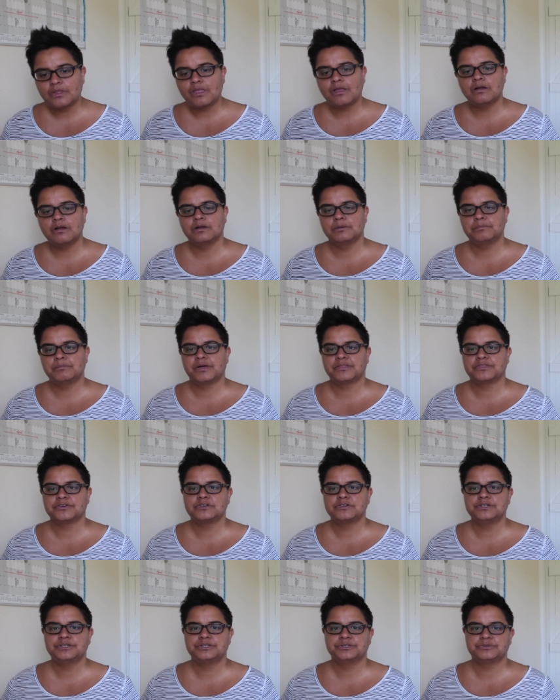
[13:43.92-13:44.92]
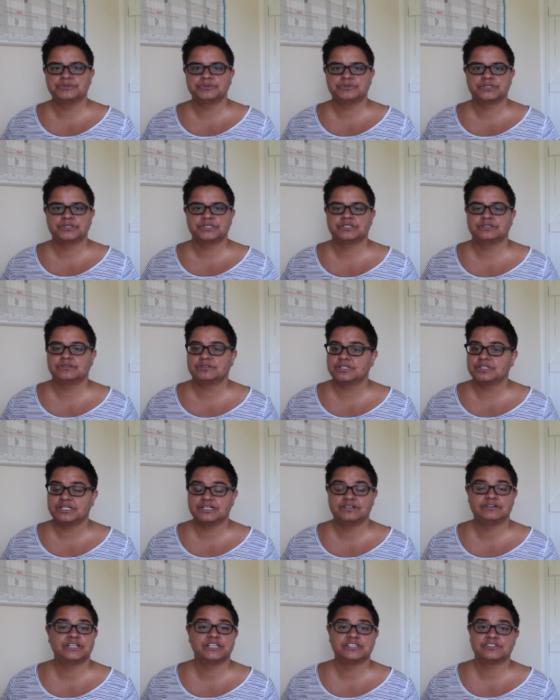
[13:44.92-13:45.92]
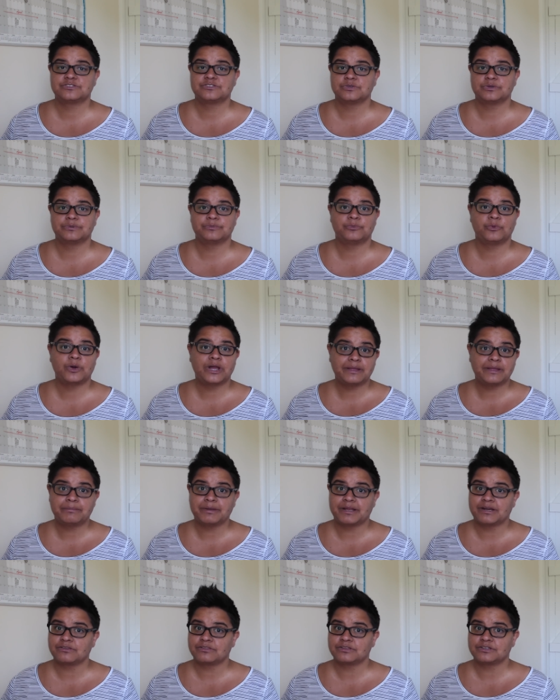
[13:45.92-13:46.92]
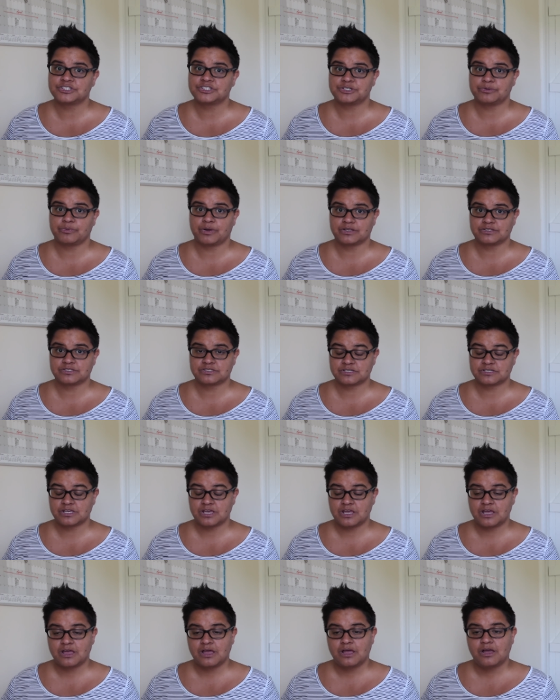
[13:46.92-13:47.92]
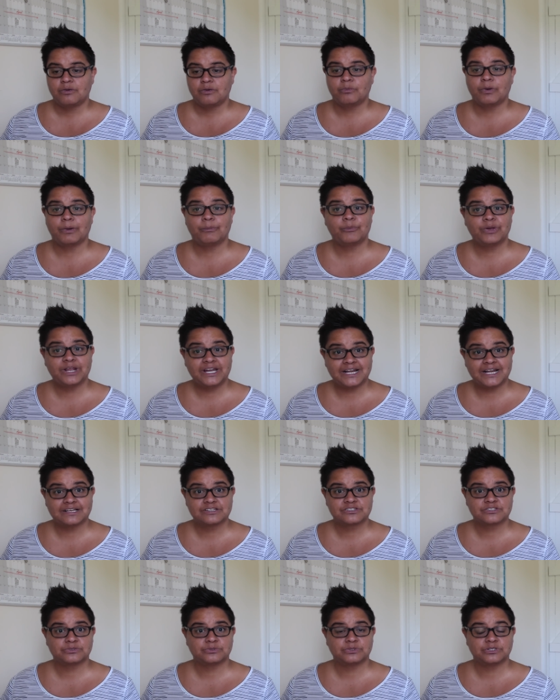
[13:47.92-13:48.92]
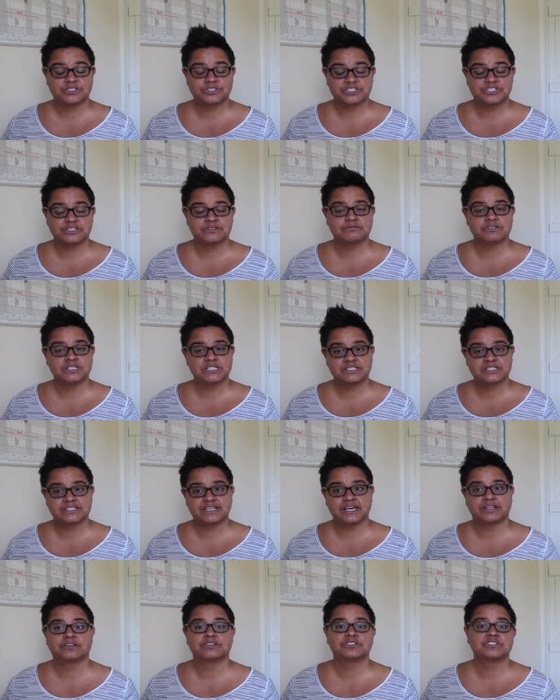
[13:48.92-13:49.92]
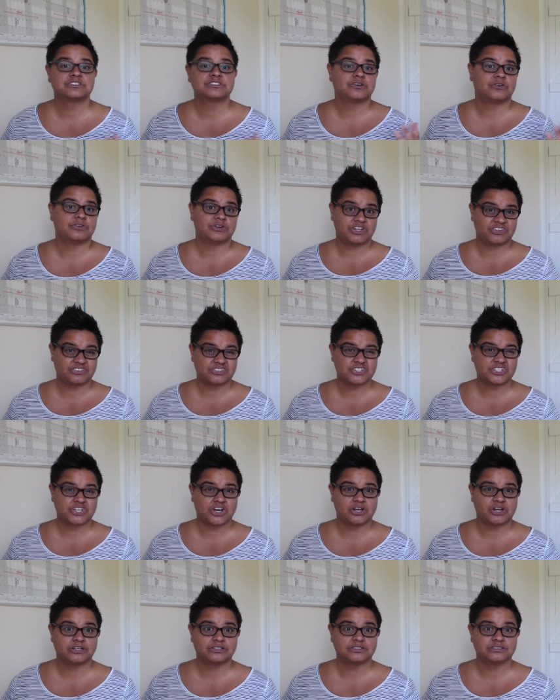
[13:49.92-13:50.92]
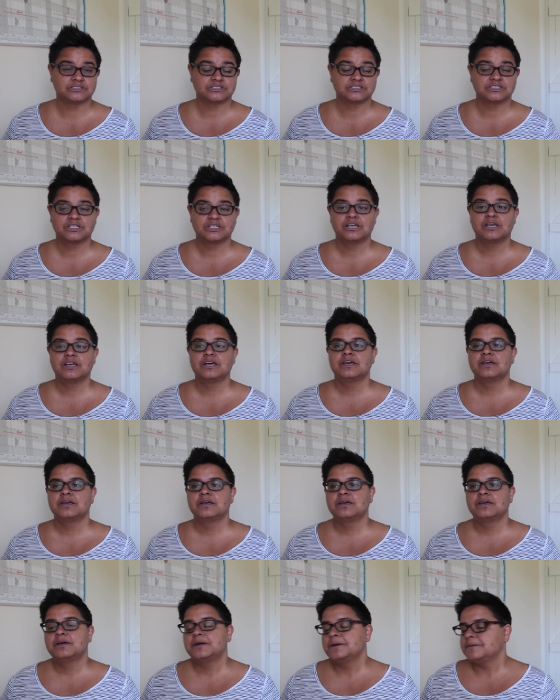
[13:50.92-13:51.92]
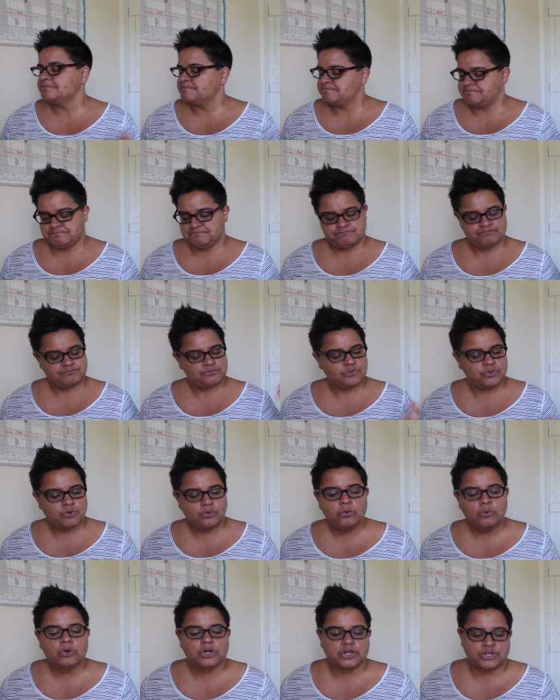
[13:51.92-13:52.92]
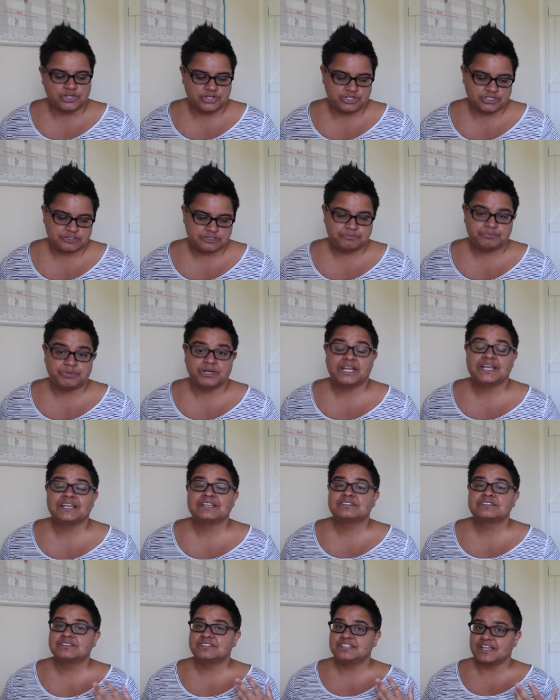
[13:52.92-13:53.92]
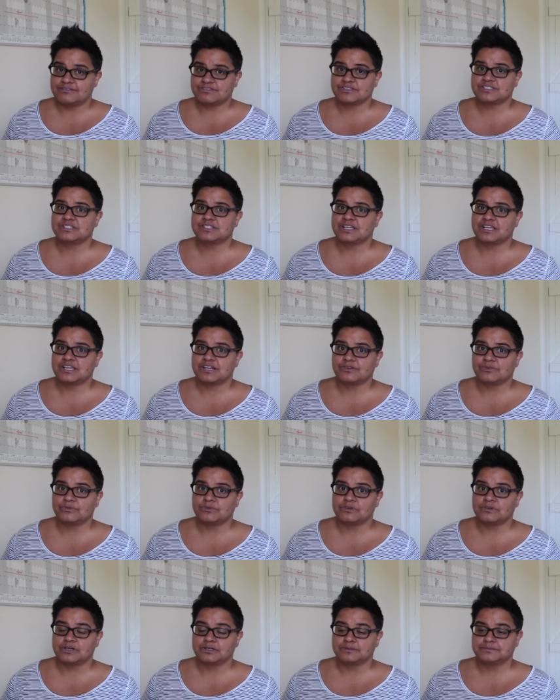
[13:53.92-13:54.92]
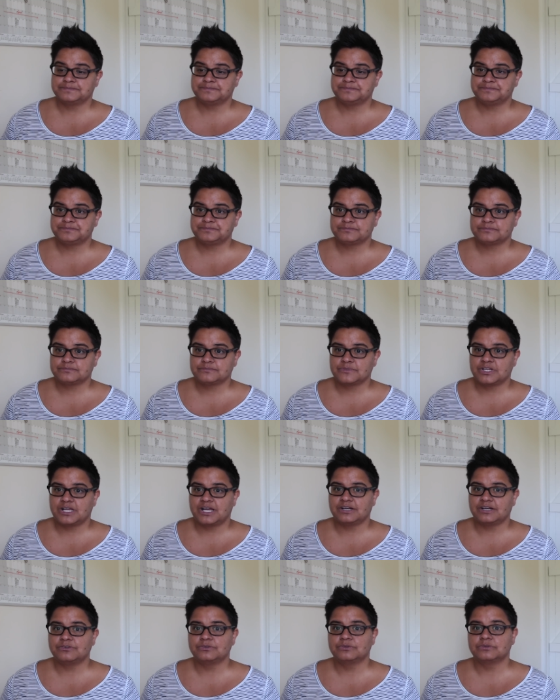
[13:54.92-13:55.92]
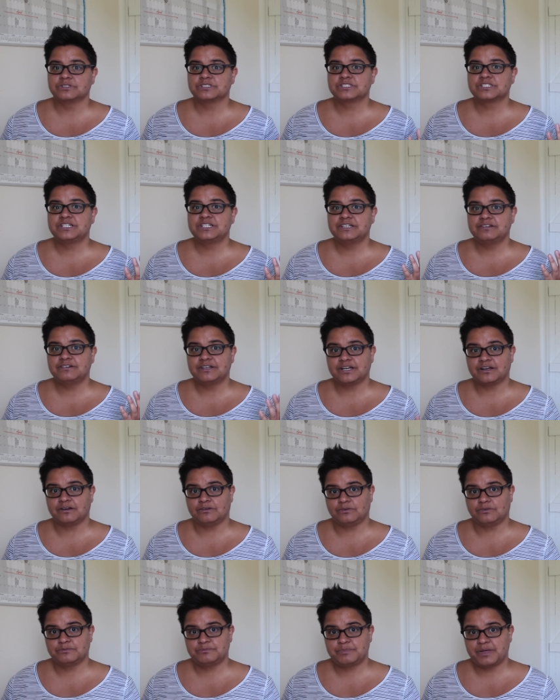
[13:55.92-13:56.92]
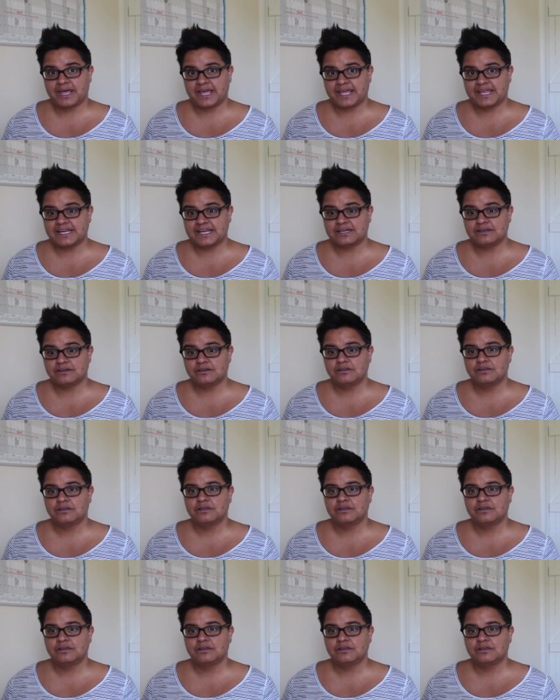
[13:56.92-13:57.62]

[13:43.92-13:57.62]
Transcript: her mother, who clearly is doing way better than she was when we last saw her. She looked really together. She's got another child. All good, but it's devastating Nora. And Nora is clearly in a lot of pain.